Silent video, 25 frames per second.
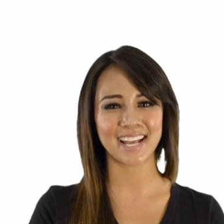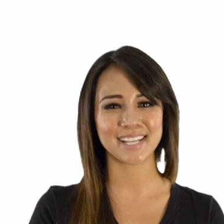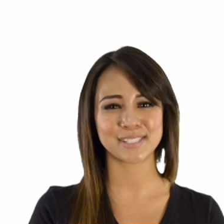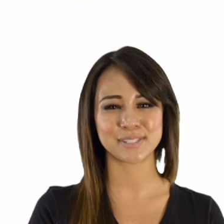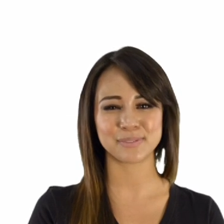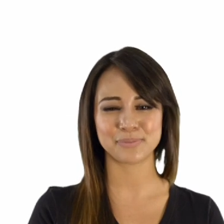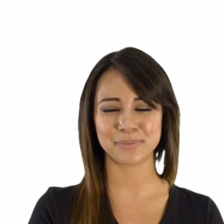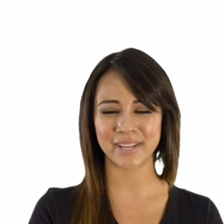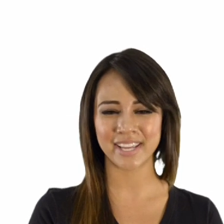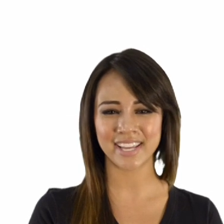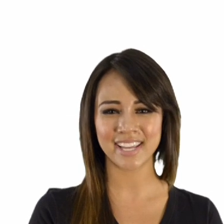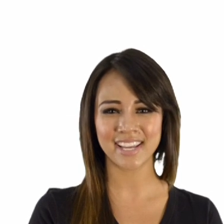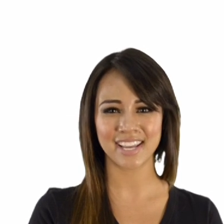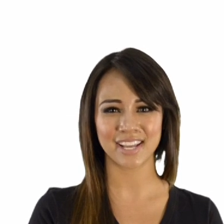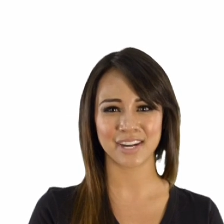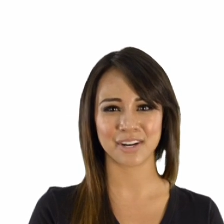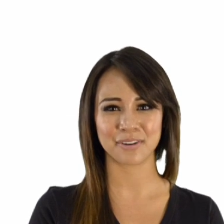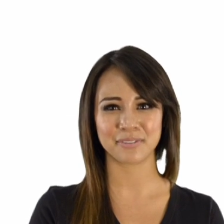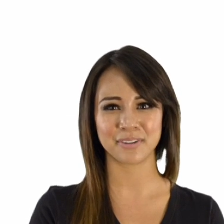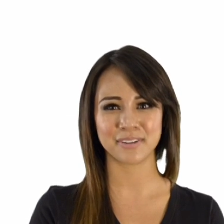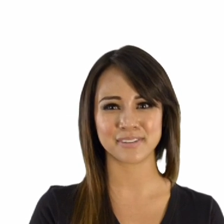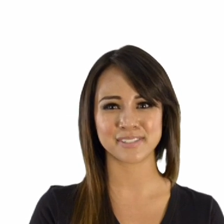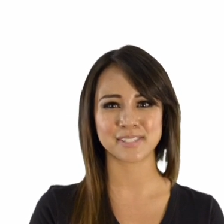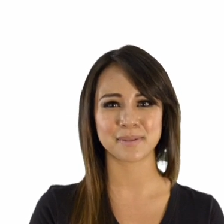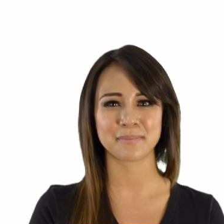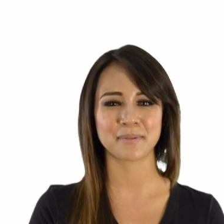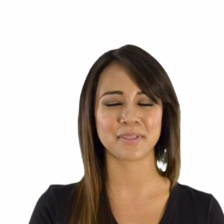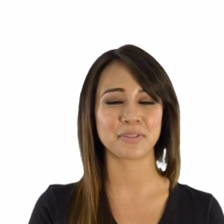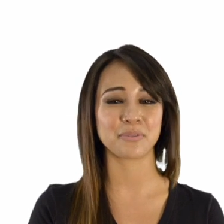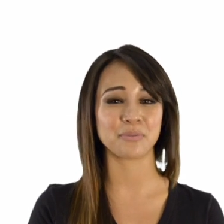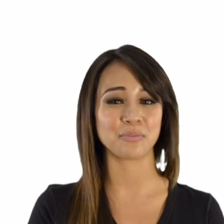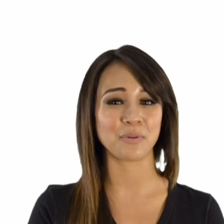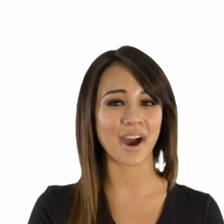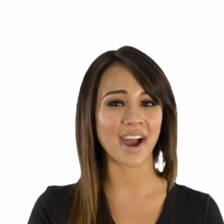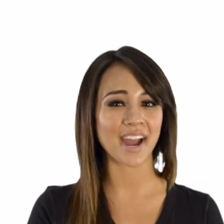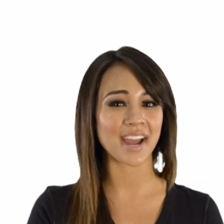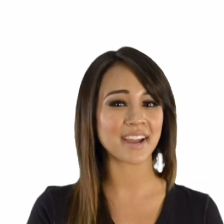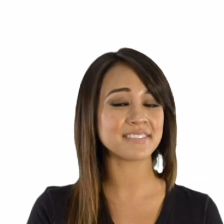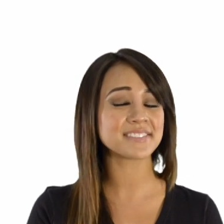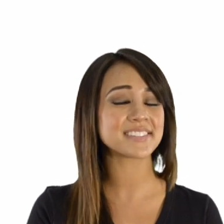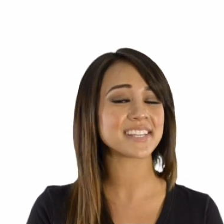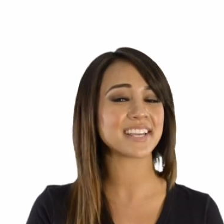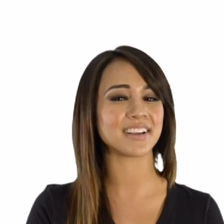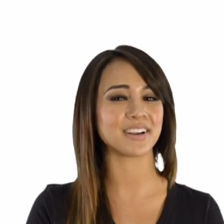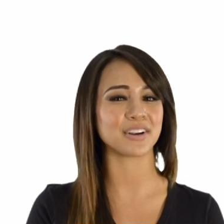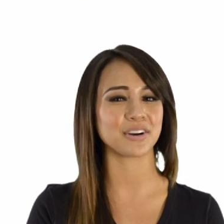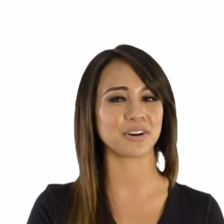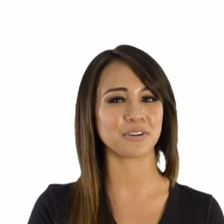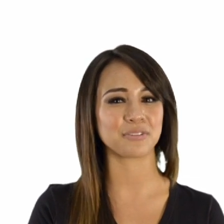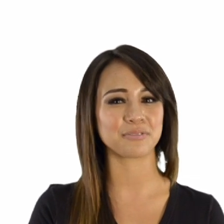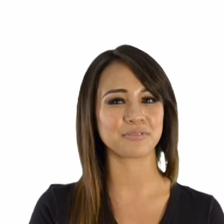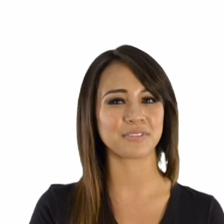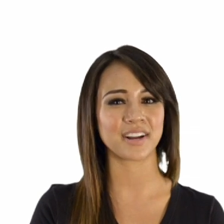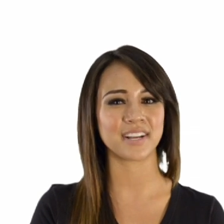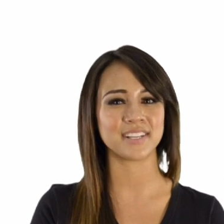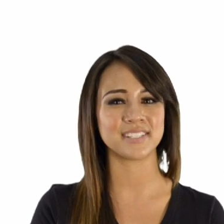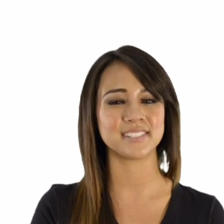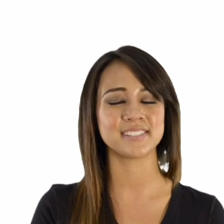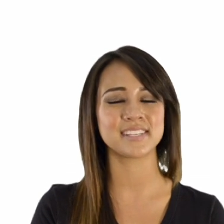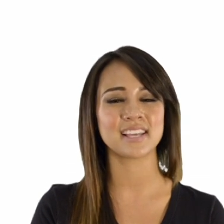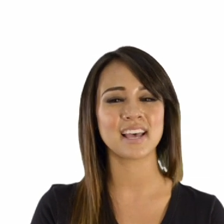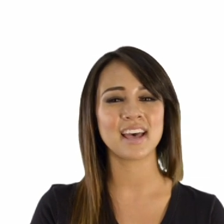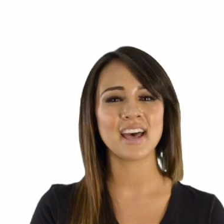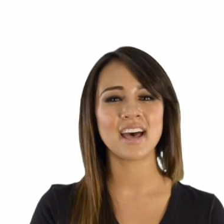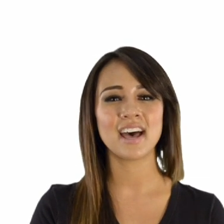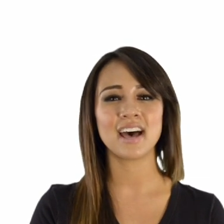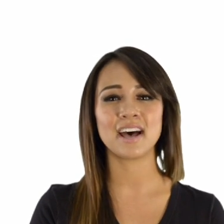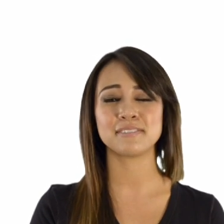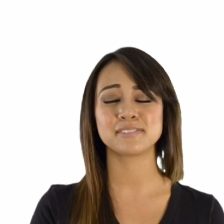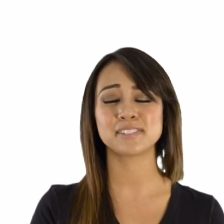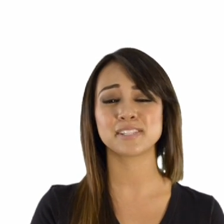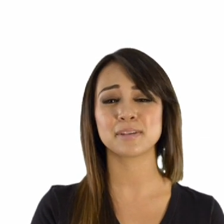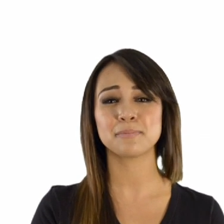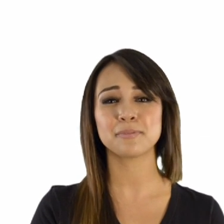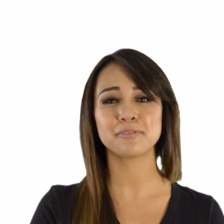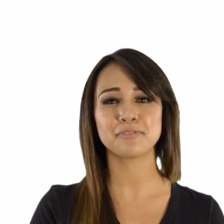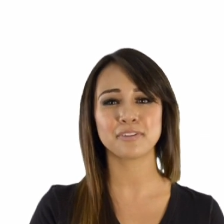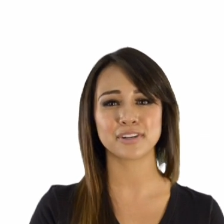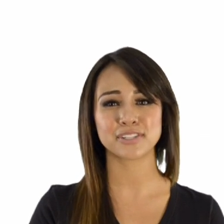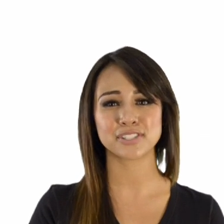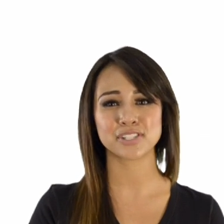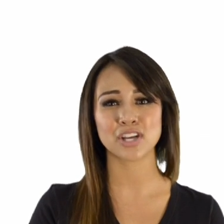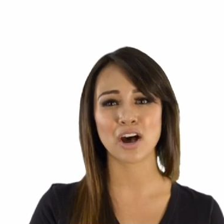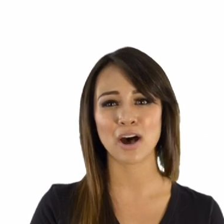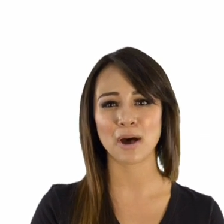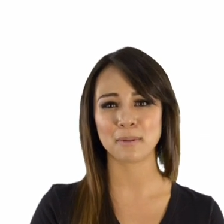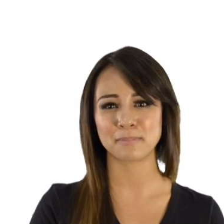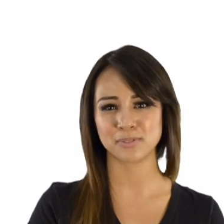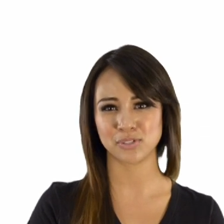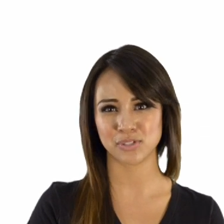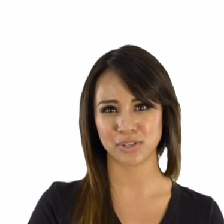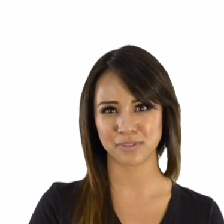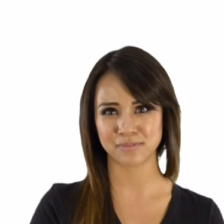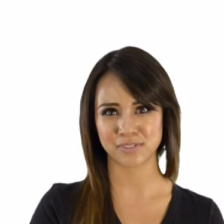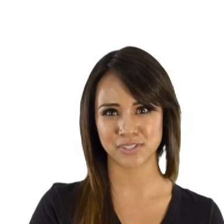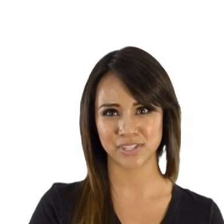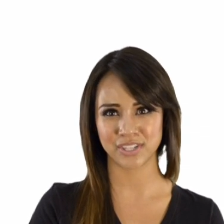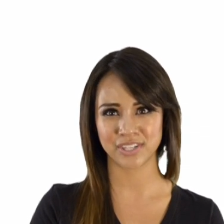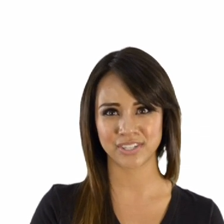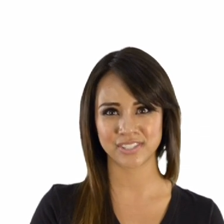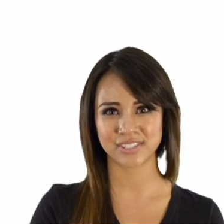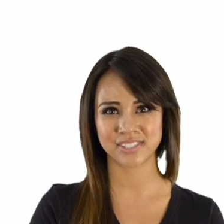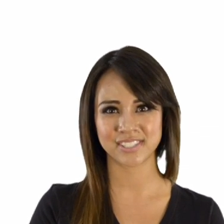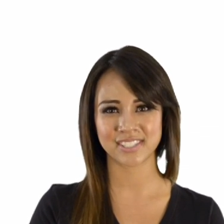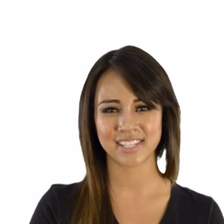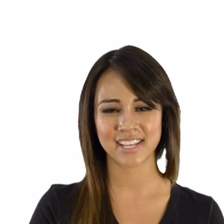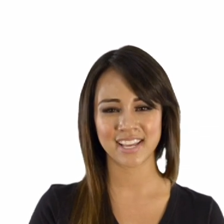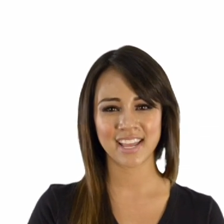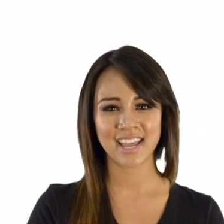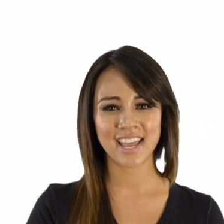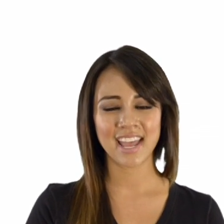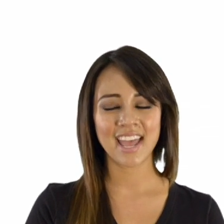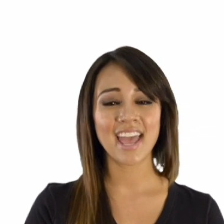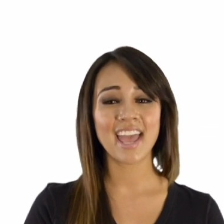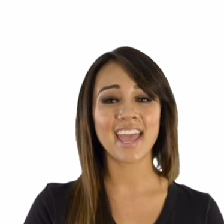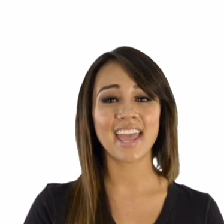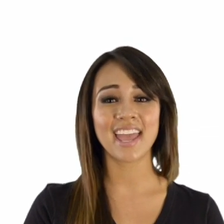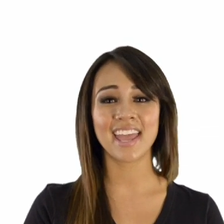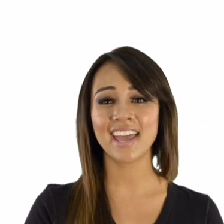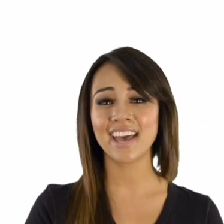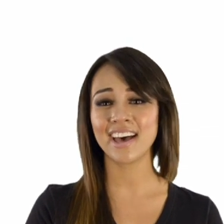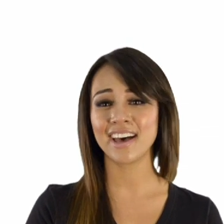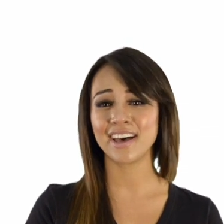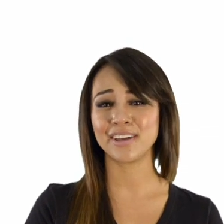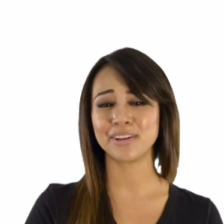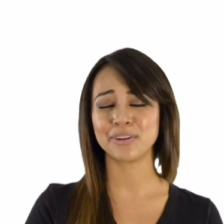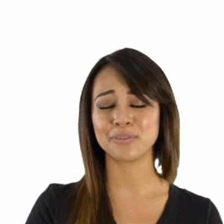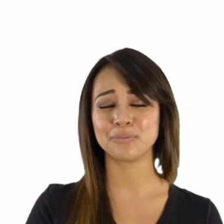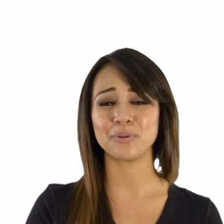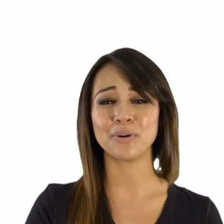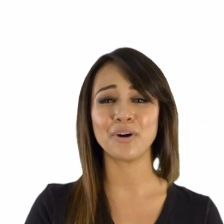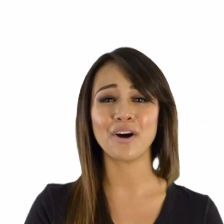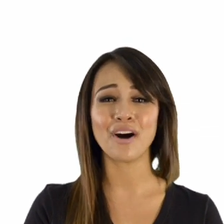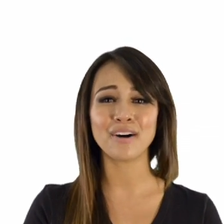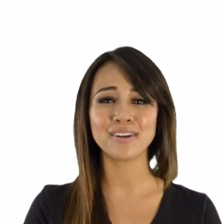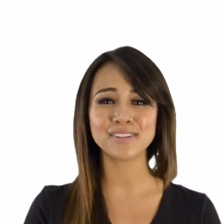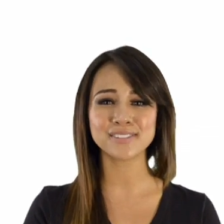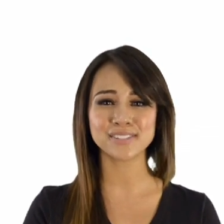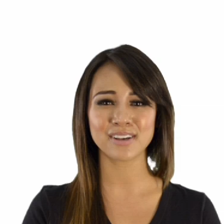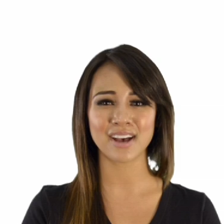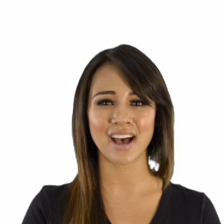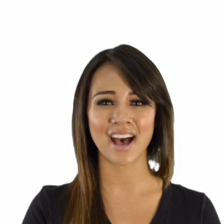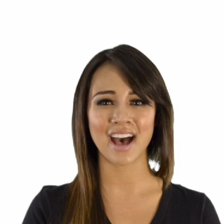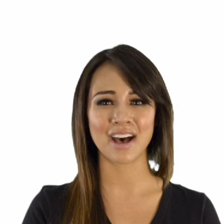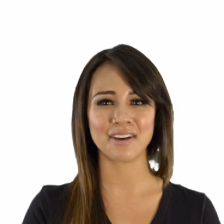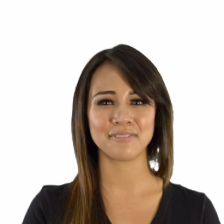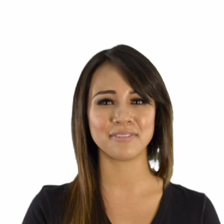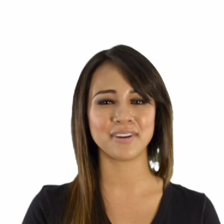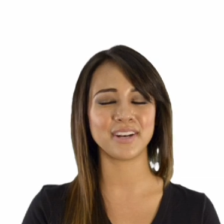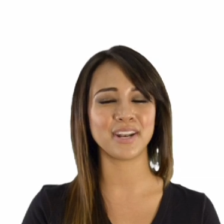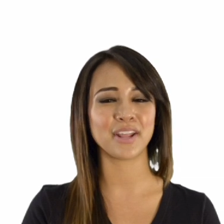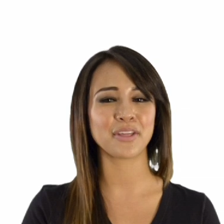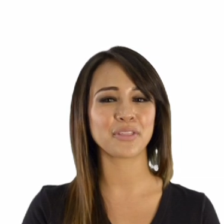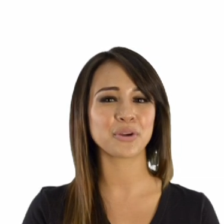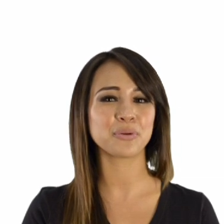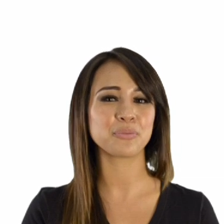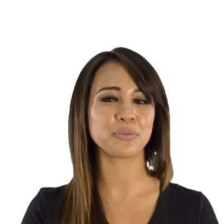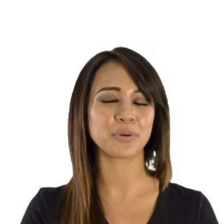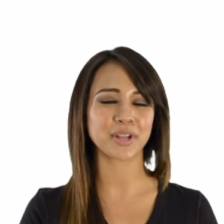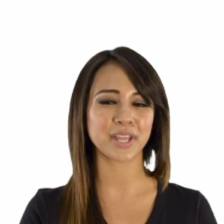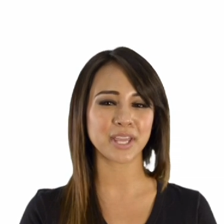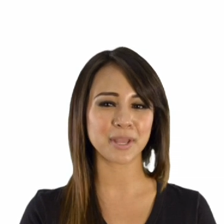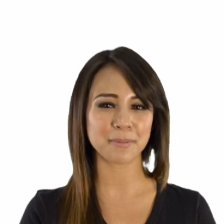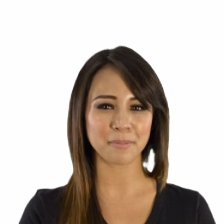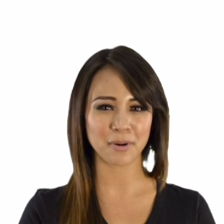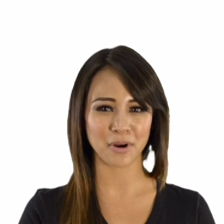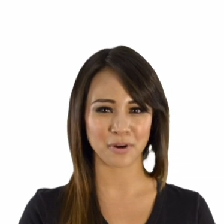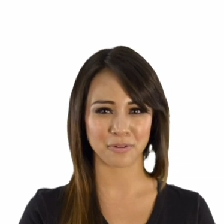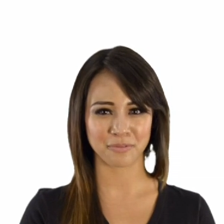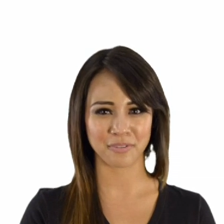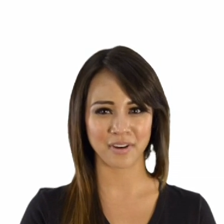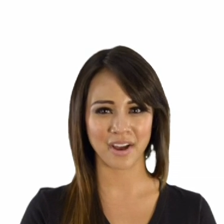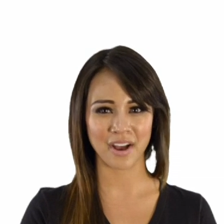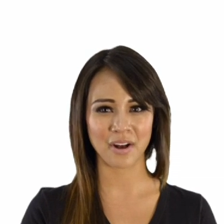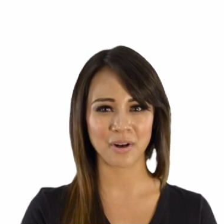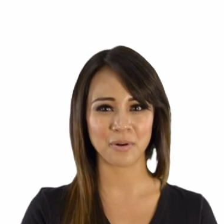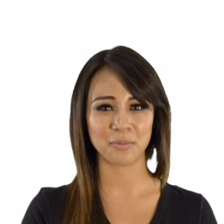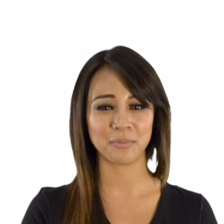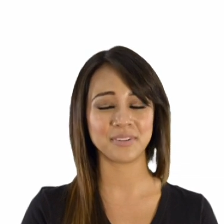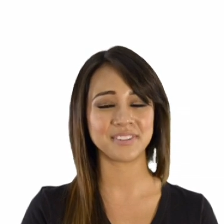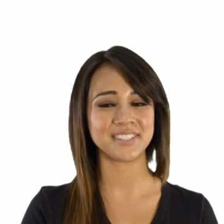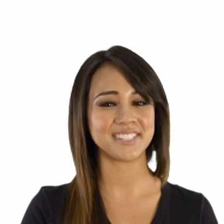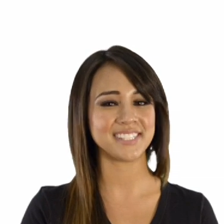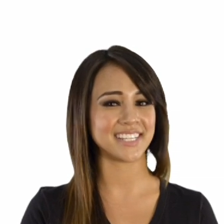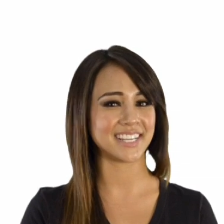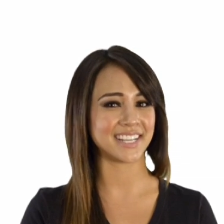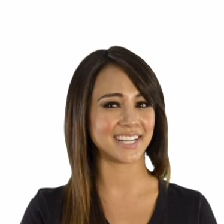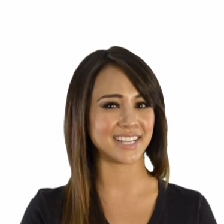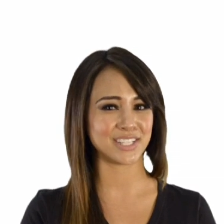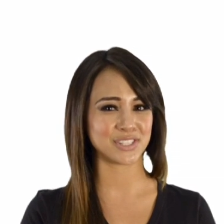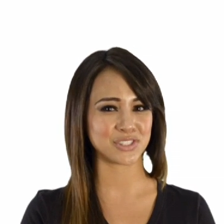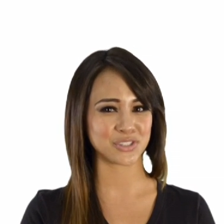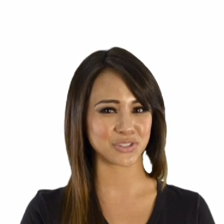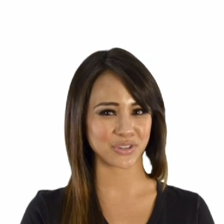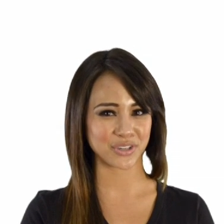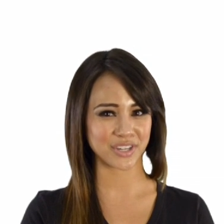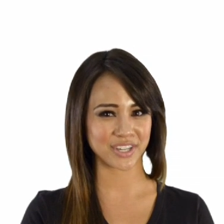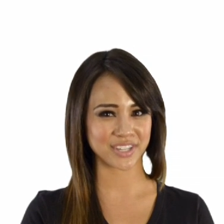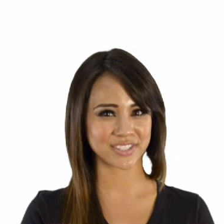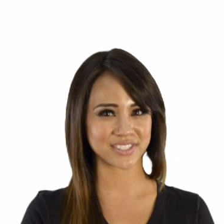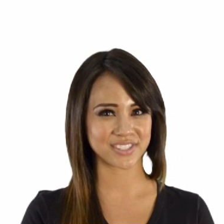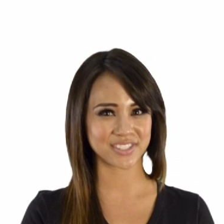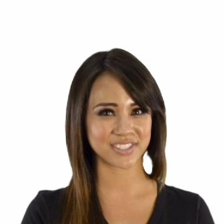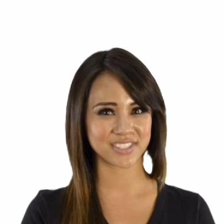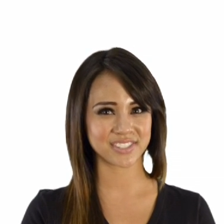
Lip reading: as we interview some of the wives and girlfriends of some of our top drifters. And we'll also have another rookie profile with Danny George.